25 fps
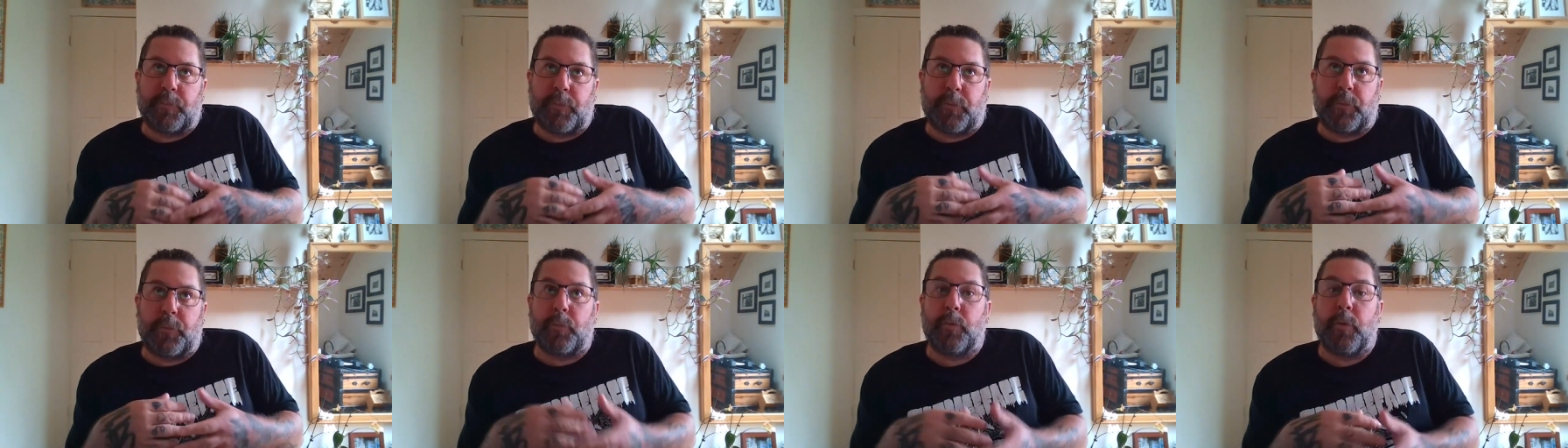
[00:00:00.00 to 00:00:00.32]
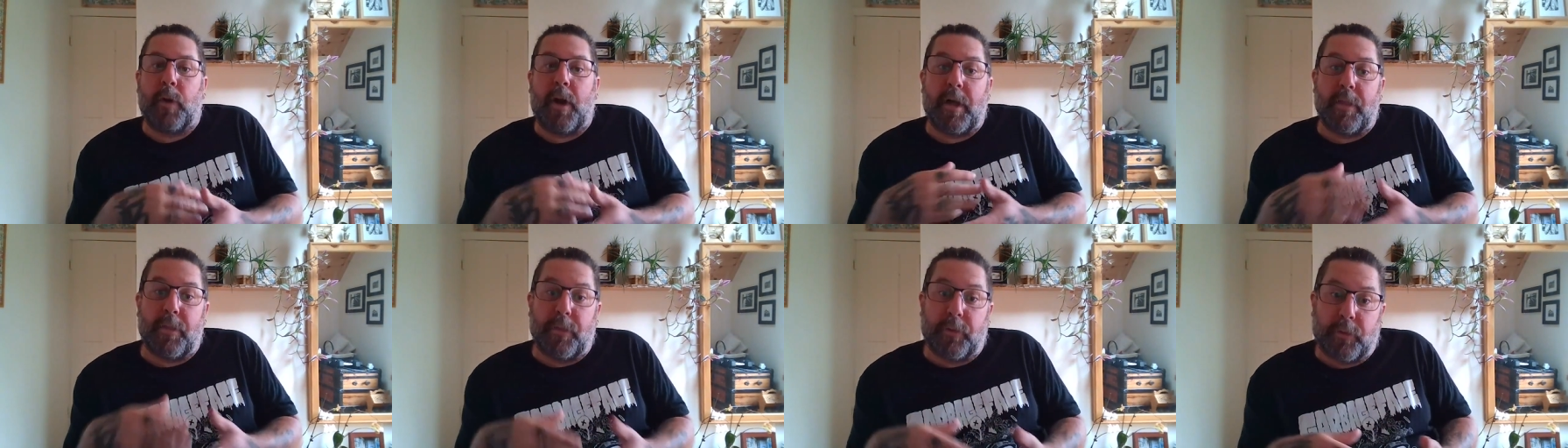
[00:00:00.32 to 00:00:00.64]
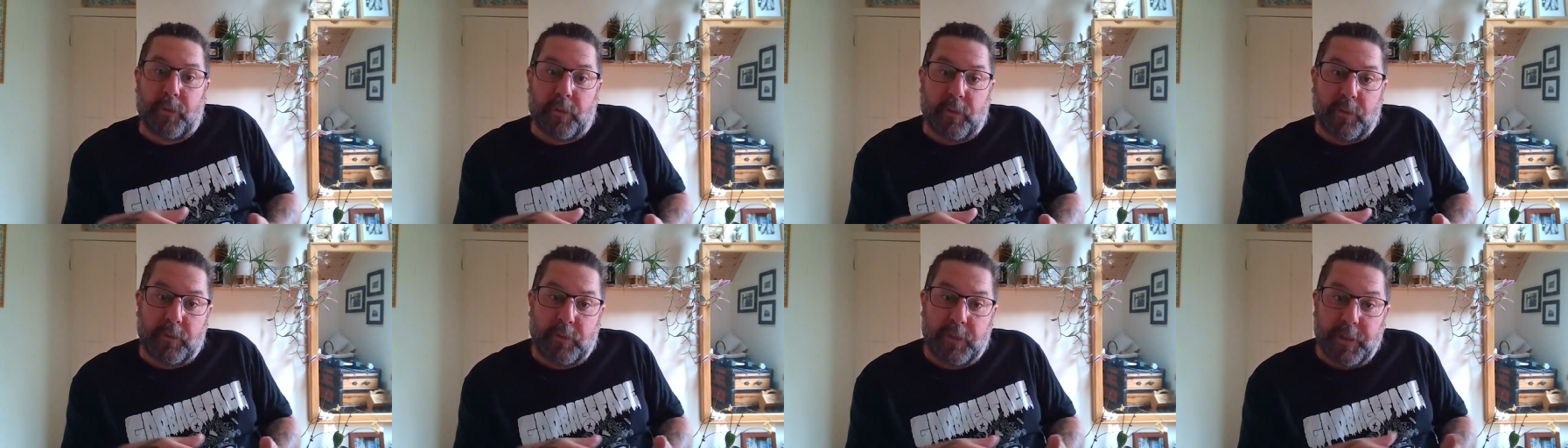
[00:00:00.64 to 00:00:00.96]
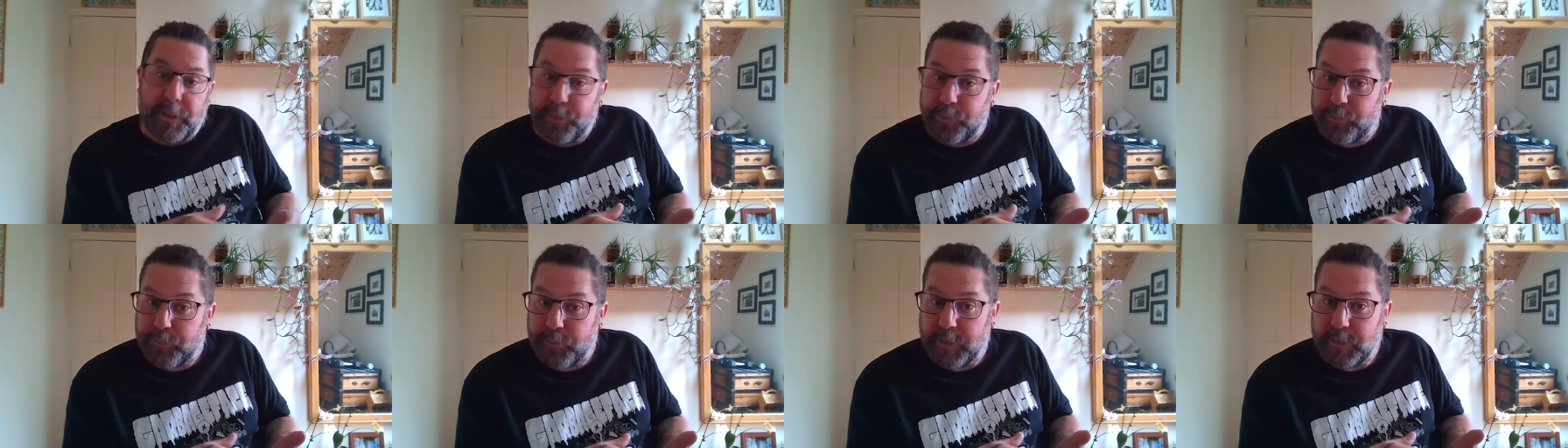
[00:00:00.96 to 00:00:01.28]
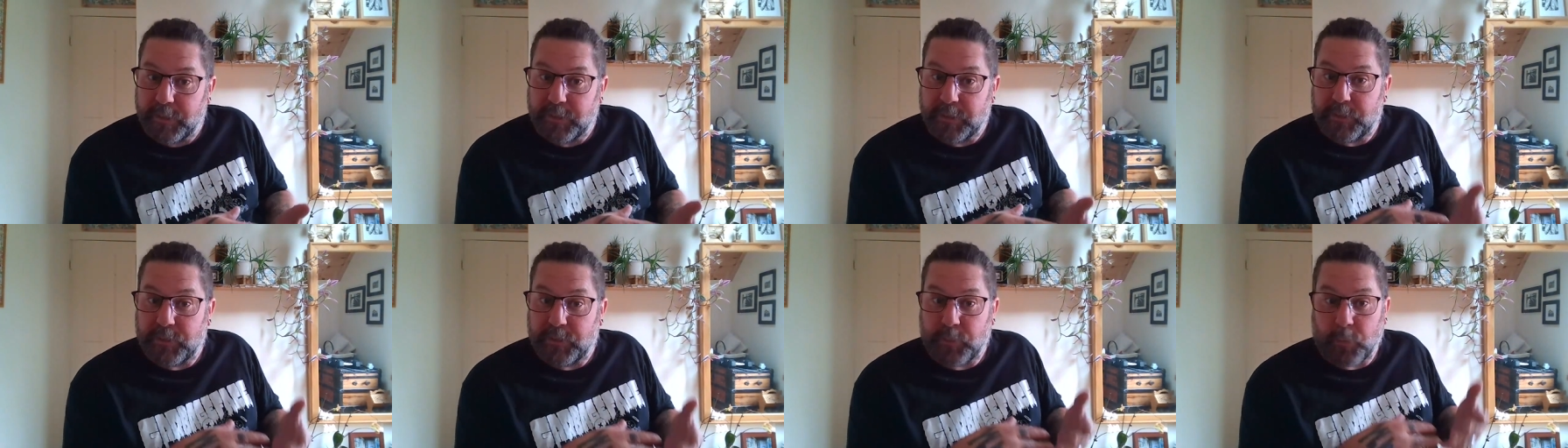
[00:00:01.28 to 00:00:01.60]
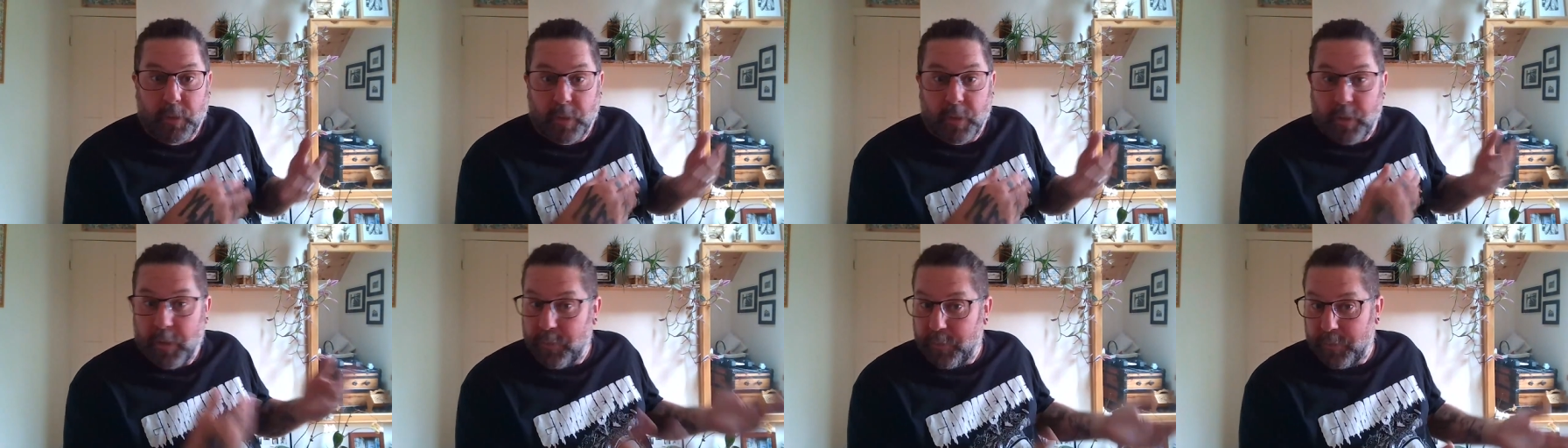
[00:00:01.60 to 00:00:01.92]
through other interests
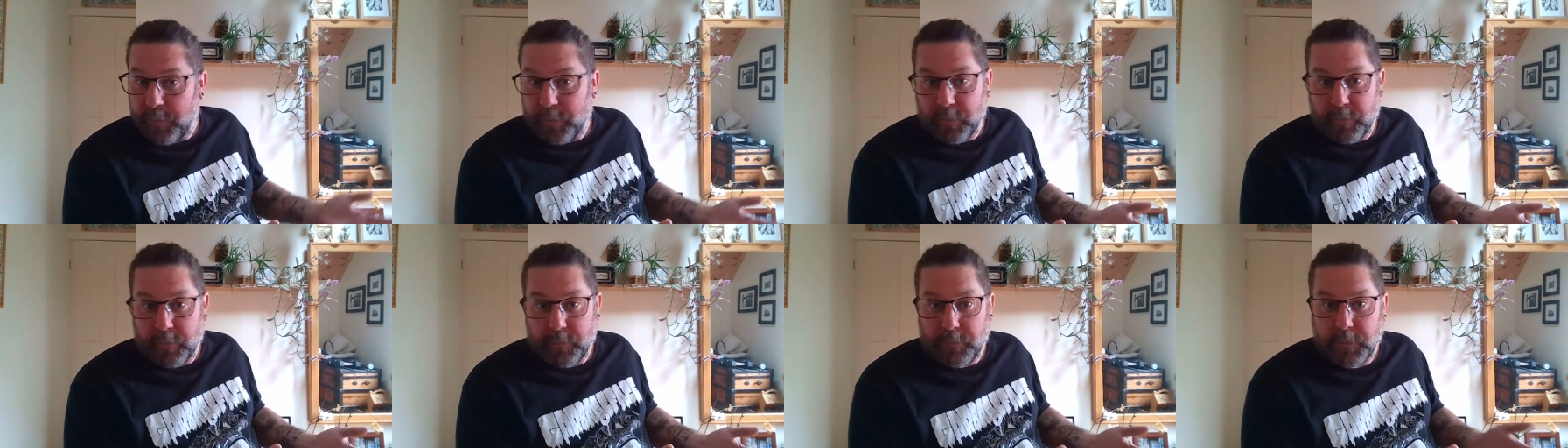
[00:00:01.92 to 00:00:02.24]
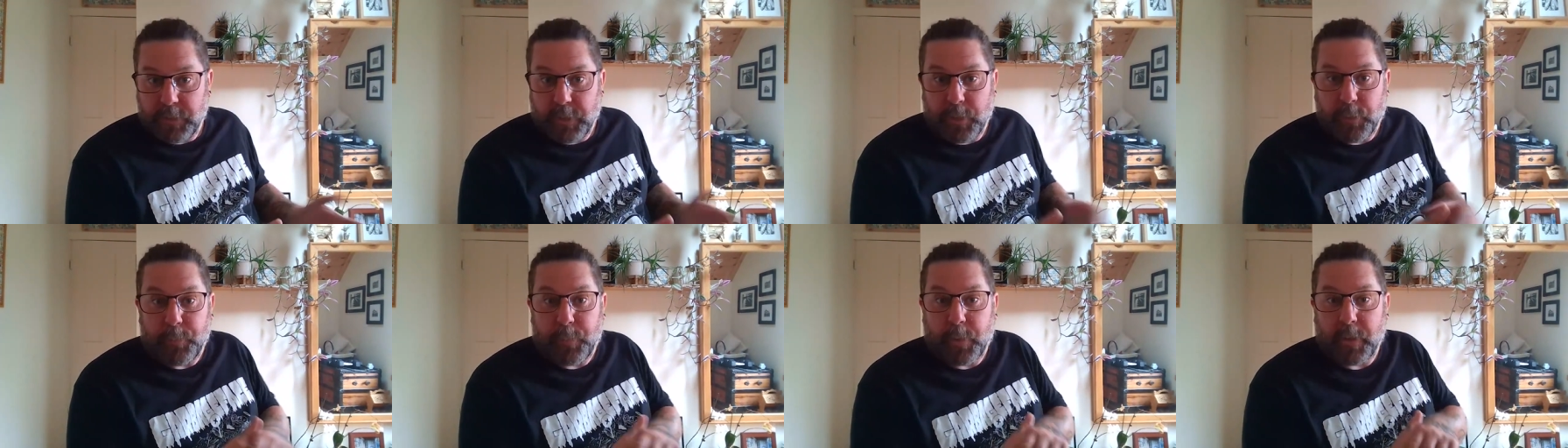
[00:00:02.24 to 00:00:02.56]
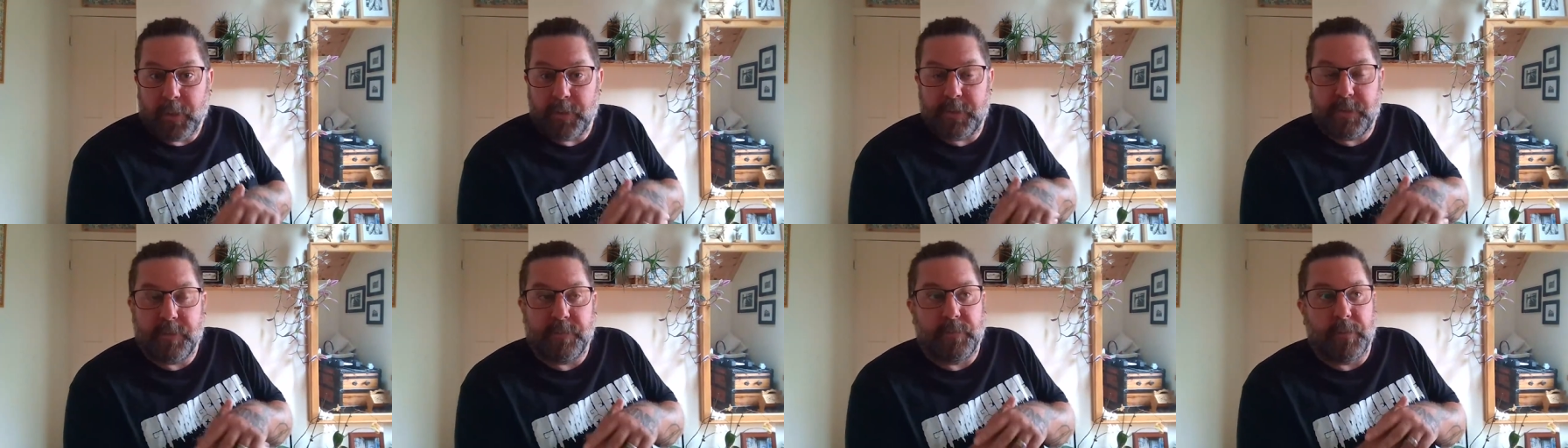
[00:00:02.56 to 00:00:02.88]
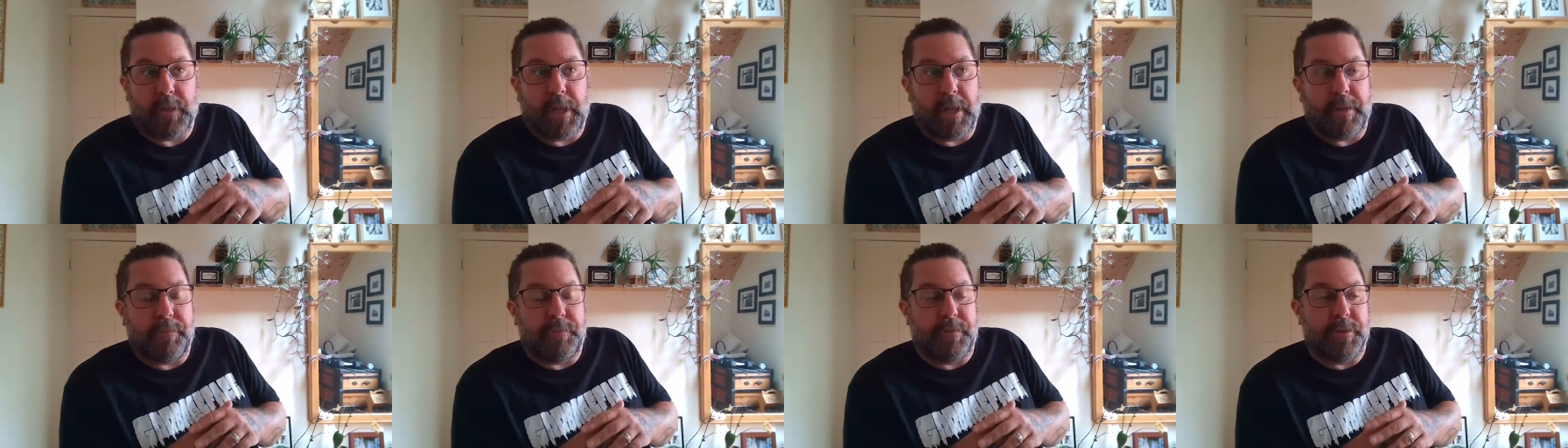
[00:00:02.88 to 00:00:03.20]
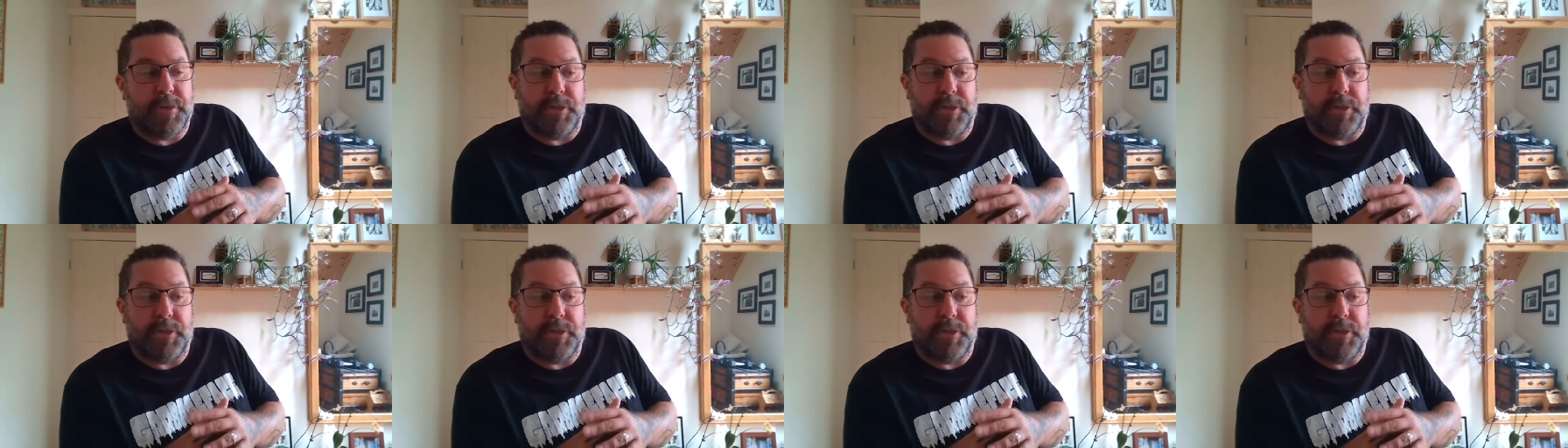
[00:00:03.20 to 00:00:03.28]
or other, you know, parts of life.